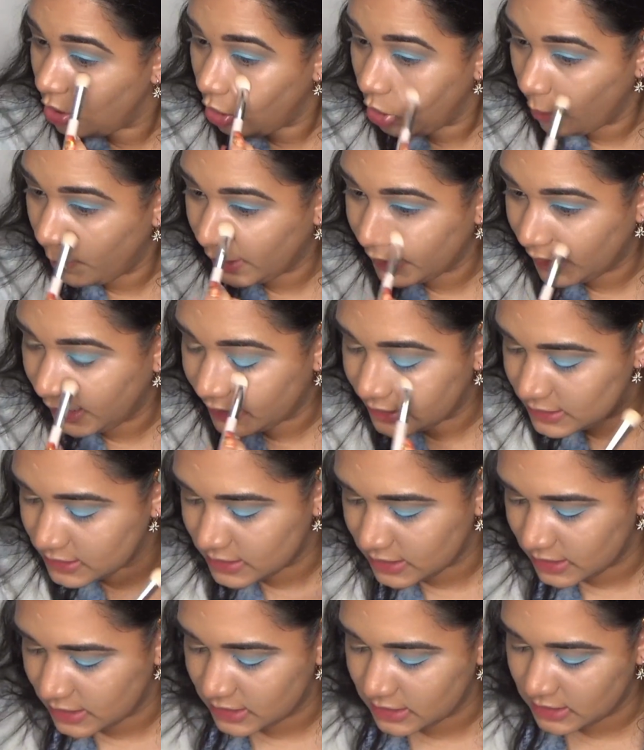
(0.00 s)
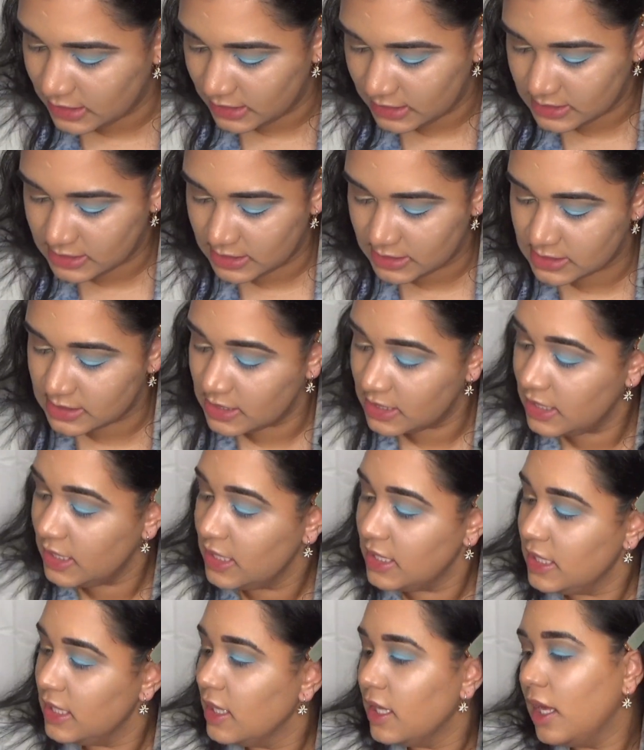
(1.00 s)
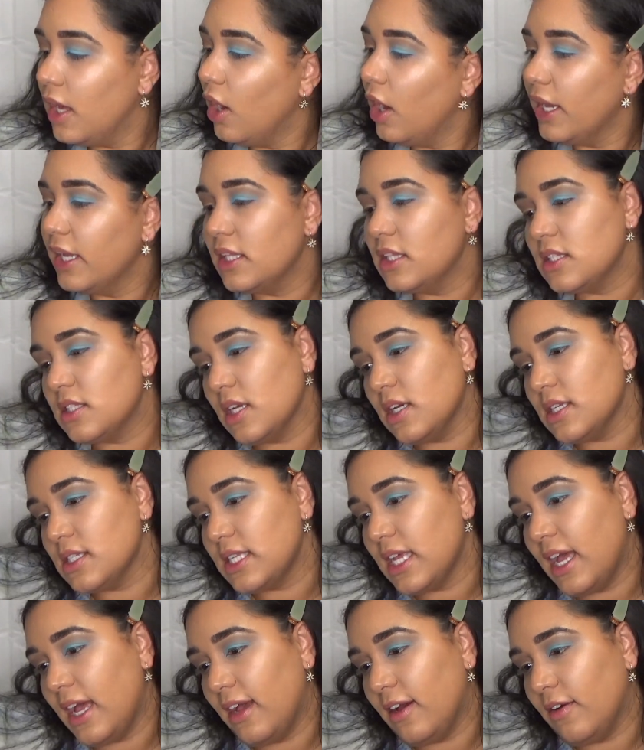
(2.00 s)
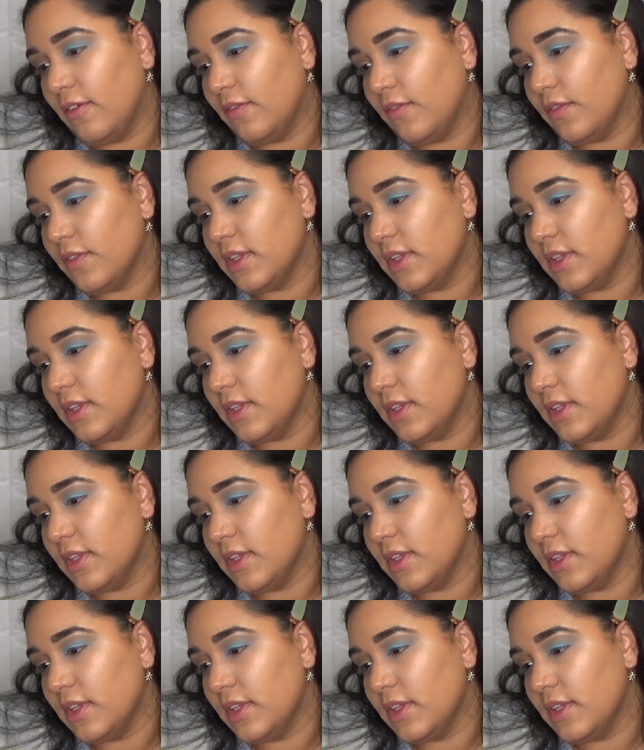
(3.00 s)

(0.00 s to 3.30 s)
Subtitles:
Oh my guys, it does have,